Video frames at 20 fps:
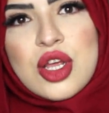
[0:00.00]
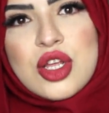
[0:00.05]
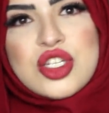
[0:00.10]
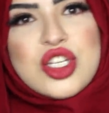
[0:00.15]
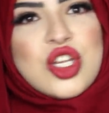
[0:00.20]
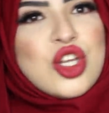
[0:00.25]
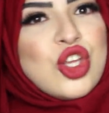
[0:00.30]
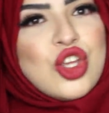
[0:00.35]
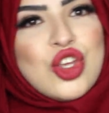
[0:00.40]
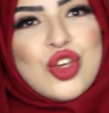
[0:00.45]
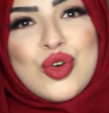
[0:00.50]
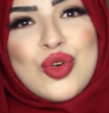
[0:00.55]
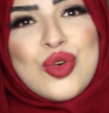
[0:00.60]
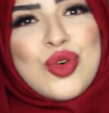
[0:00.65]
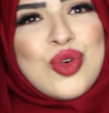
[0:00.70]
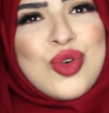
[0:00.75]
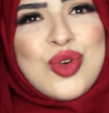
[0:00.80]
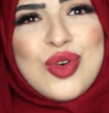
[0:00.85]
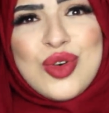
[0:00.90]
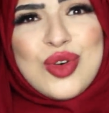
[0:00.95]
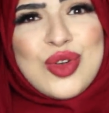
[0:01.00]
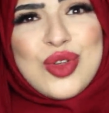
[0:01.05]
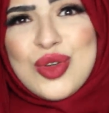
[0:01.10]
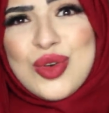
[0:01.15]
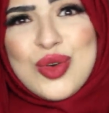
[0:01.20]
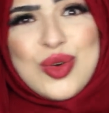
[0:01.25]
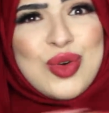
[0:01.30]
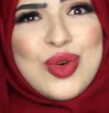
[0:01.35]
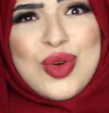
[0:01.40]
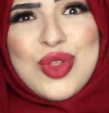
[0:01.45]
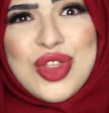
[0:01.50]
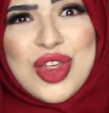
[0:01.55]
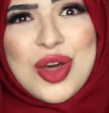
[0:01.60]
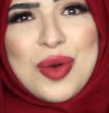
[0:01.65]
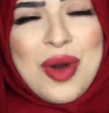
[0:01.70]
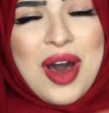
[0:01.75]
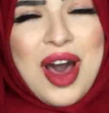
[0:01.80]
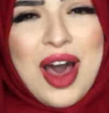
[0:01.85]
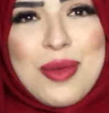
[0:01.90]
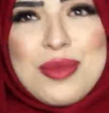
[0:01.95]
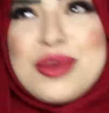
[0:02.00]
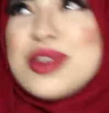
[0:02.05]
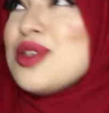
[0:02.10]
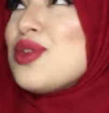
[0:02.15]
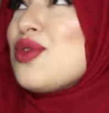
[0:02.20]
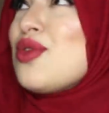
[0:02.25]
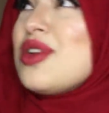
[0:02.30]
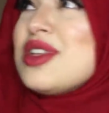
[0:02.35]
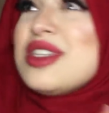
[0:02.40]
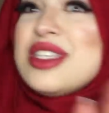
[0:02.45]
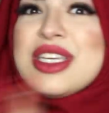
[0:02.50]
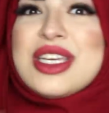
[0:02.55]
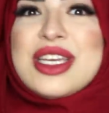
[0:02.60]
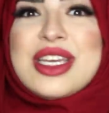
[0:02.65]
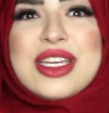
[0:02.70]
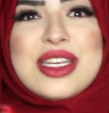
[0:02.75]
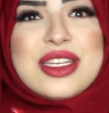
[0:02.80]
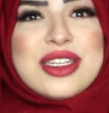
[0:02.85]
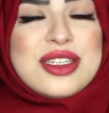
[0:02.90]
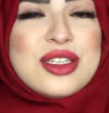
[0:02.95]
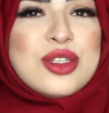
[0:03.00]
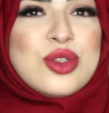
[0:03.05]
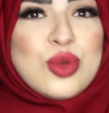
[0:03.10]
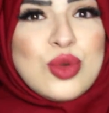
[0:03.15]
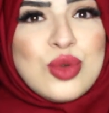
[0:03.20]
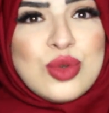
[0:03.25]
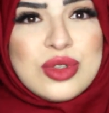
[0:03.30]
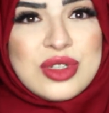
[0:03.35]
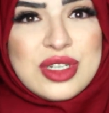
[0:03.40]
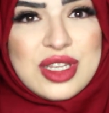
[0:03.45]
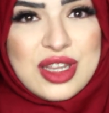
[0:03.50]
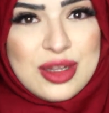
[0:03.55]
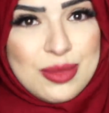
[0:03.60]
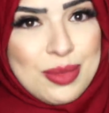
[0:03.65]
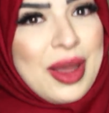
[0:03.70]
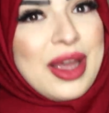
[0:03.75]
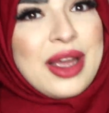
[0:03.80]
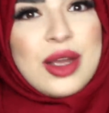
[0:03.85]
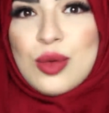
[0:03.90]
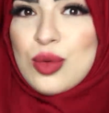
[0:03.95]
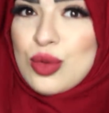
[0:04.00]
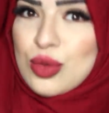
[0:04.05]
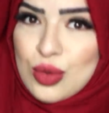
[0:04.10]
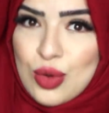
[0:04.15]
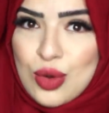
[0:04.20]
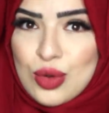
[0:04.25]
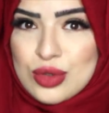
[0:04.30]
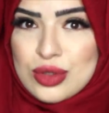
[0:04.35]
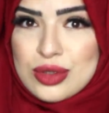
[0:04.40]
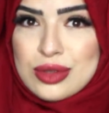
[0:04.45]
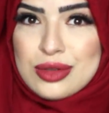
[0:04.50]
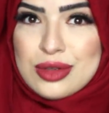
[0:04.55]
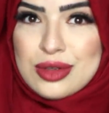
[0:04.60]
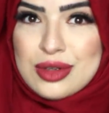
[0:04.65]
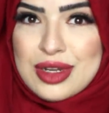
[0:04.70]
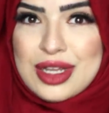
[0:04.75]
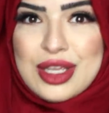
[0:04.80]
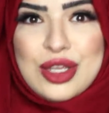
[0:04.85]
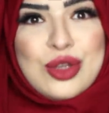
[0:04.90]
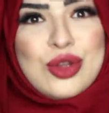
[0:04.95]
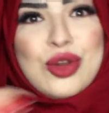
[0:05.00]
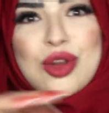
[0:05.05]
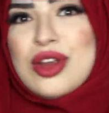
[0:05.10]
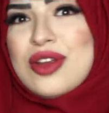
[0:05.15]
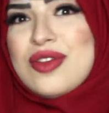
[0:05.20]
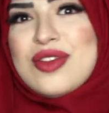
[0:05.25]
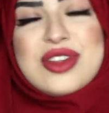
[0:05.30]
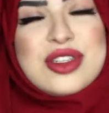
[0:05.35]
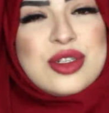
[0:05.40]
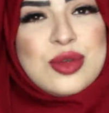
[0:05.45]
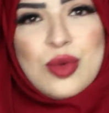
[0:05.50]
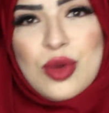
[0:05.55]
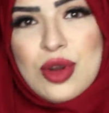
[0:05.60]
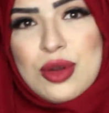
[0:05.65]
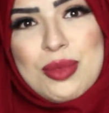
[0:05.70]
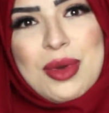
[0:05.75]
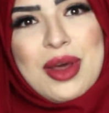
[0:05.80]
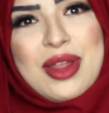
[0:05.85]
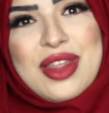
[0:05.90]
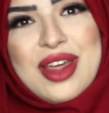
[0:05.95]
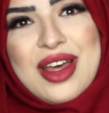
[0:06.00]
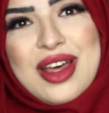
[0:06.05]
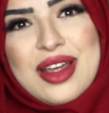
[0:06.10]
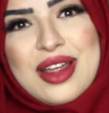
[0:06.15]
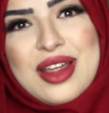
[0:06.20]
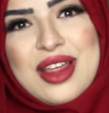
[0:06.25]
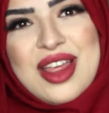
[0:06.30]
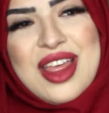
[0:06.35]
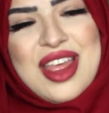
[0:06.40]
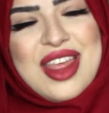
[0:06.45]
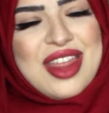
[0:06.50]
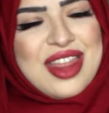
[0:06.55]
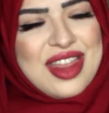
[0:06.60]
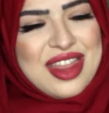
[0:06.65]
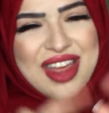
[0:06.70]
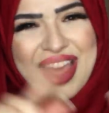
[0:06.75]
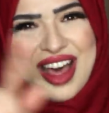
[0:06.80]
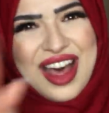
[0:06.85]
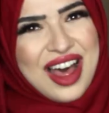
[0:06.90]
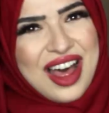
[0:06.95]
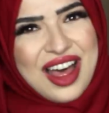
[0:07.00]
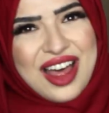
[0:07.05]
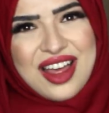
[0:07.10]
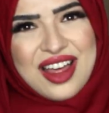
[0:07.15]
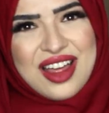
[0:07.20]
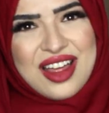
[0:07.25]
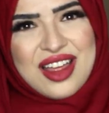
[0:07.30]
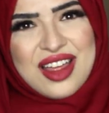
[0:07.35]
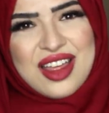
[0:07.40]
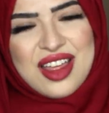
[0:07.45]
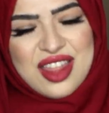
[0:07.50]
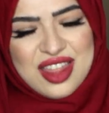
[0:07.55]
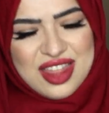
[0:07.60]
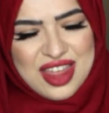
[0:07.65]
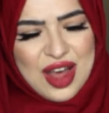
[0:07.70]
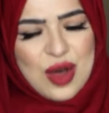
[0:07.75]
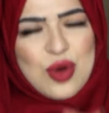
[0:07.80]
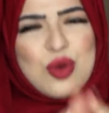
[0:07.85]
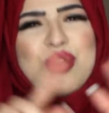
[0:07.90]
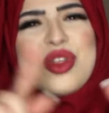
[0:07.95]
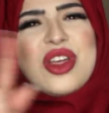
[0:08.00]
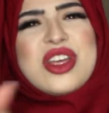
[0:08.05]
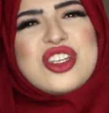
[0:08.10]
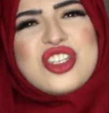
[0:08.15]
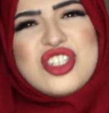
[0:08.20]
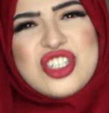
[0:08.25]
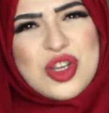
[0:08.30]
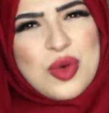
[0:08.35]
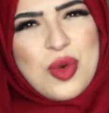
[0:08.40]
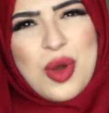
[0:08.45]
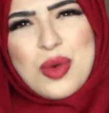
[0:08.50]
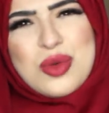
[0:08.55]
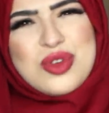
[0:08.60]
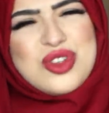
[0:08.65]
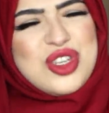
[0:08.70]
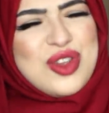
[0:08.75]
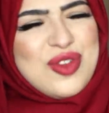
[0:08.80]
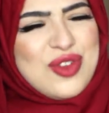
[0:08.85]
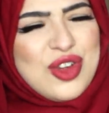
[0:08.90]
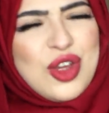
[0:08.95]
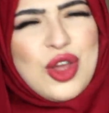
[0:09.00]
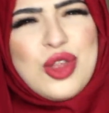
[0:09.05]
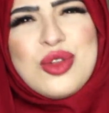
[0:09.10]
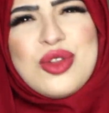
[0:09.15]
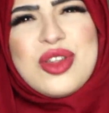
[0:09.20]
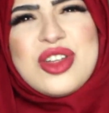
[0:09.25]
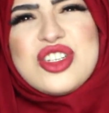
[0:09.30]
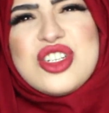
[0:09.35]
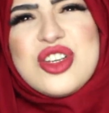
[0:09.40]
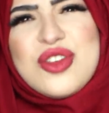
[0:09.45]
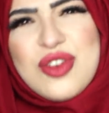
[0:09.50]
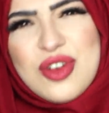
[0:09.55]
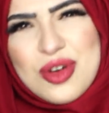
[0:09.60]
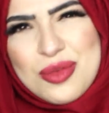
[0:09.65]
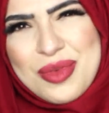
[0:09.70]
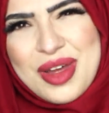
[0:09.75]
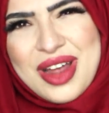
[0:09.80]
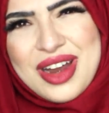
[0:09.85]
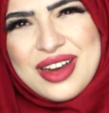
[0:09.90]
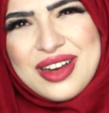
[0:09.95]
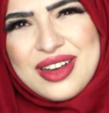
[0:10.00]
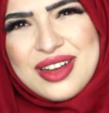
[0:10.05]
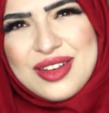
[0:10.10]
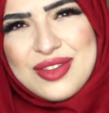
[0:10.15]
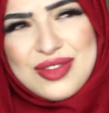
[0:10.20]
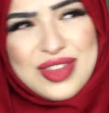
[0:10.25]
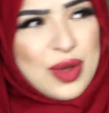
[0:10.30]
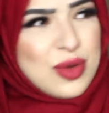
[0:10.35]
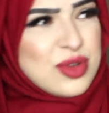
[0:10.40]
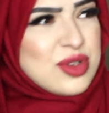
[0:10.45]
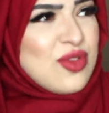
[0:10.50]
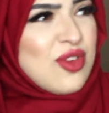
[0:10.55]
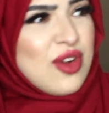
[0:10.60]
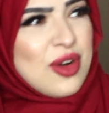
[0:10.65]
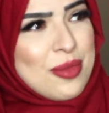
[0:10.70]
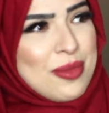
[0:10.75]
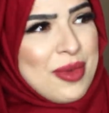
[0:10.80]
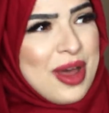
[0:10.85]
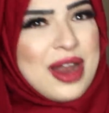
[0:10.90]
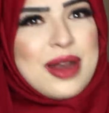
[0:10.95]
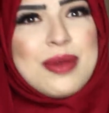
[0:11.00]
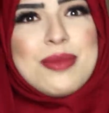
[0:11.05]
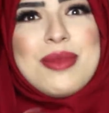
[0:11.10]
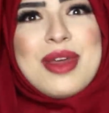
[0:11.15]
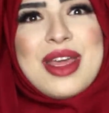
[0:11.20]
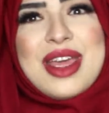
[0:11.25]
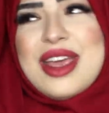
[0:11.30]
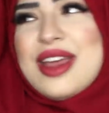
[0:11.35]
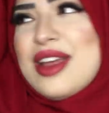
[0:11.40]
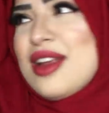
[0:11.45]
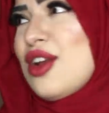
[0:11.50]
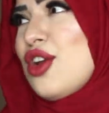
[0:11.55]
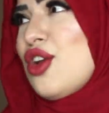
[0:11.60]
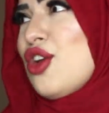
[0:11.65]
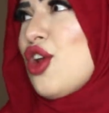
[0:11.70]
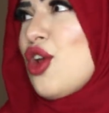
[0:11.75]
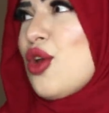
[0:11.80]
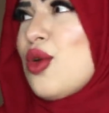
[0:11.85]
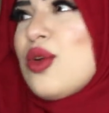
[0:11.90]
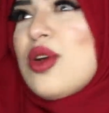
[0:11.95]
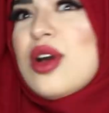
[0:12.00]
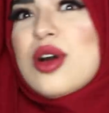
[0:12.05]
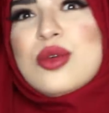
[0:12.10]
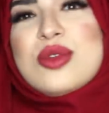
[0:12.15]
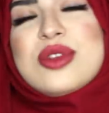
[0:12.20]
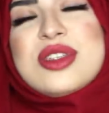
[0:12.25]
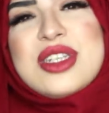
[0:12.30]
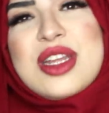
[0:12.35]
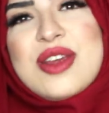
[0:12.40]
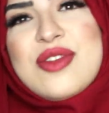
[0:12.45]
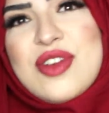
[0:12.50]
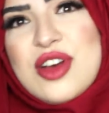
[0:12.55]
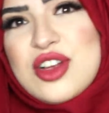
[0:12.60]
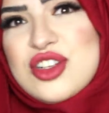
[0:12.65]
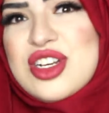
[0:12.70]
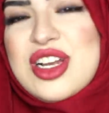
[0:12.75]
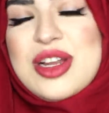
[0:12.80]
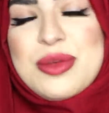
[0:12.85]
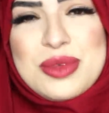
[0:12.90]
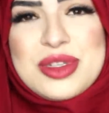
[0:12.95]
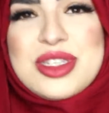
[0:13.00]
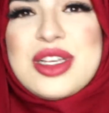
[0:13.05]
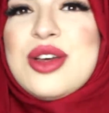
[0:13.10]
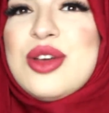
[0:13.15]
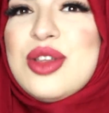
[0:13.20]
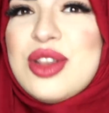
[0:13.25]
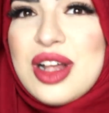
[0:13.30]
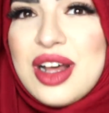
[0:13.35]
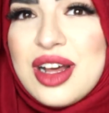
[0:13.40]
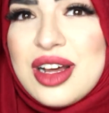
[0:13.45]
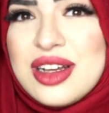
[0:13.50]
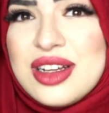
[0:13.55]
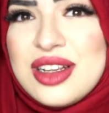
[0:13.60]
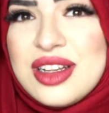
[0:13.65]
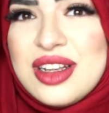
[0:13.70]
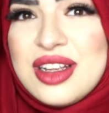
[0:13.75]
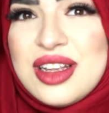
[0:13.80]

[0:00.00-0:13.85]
So your thawab is already stored in the bank with God. But you don't even need to worry about that. That all that shit, why would you even go through that shit for a man? If that was for a man, mate, no girl would stay virgin, let me tell you that.